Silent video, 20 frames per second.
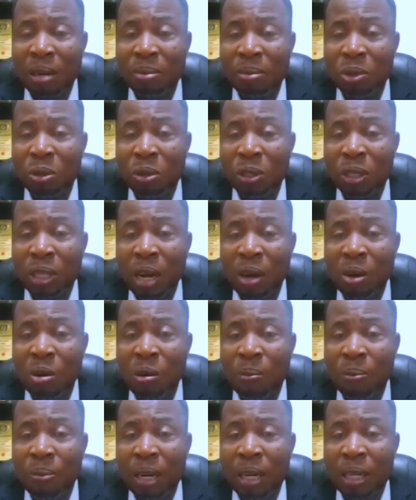
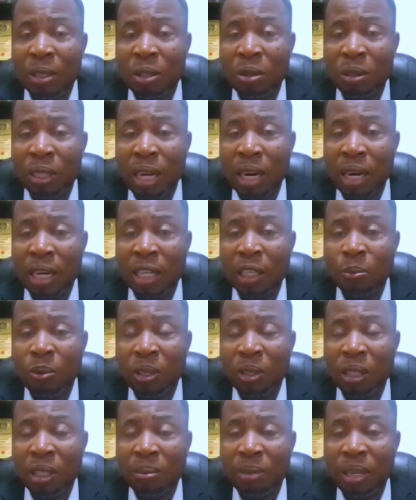social
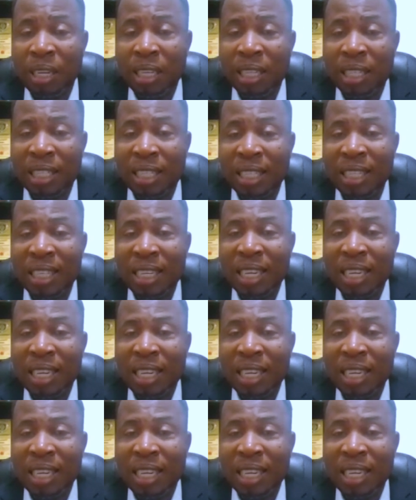responsibility,